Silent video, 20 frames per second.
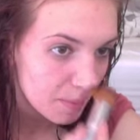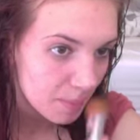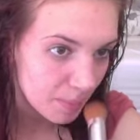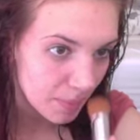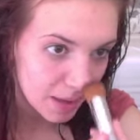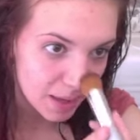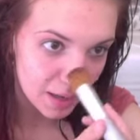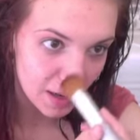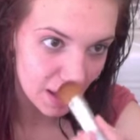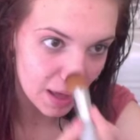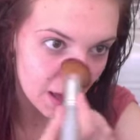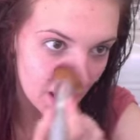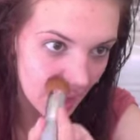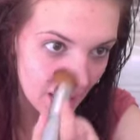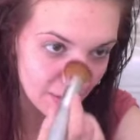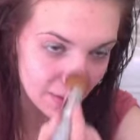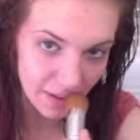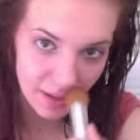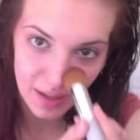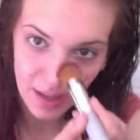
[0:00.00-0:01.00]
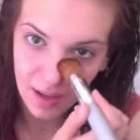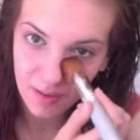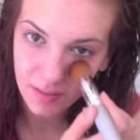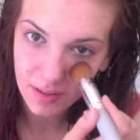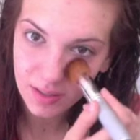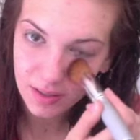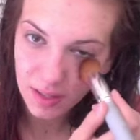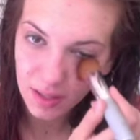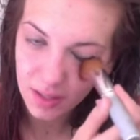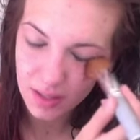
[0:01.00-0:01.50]
But I like
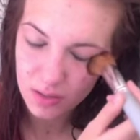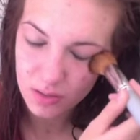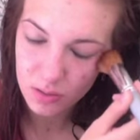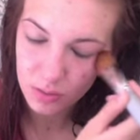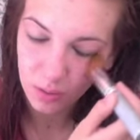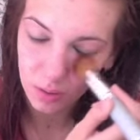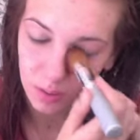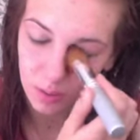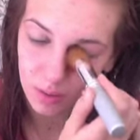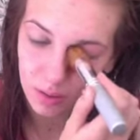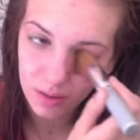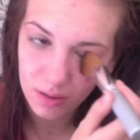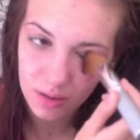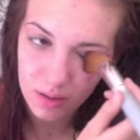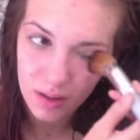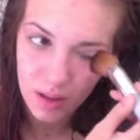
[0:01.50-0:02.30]
having the control